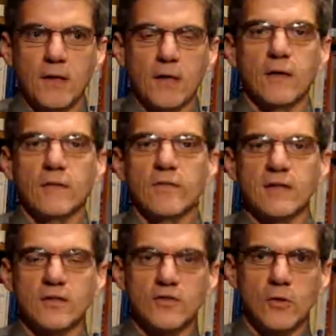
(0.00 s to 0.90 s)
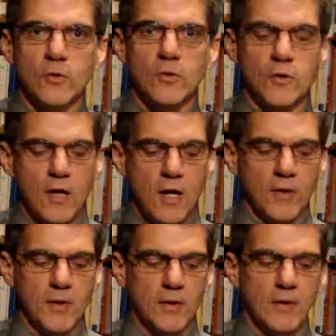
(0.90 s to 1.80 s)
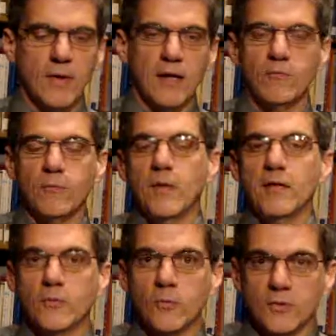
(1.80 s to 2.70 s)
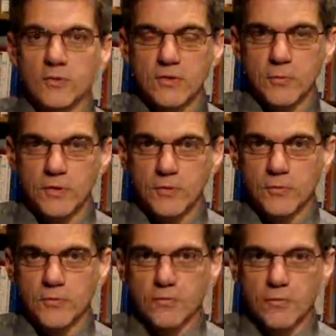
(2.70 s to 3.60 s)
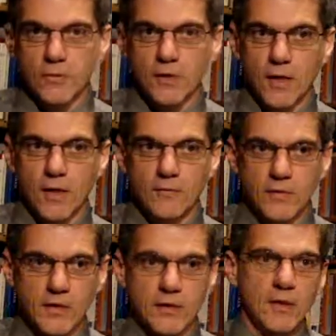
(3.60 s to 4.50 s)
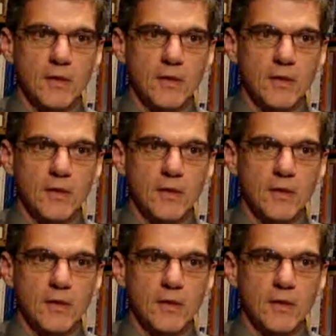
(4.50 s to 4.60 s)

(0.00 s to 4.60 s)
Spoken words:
Conflict is so common that we have metaphors that we use for conflict.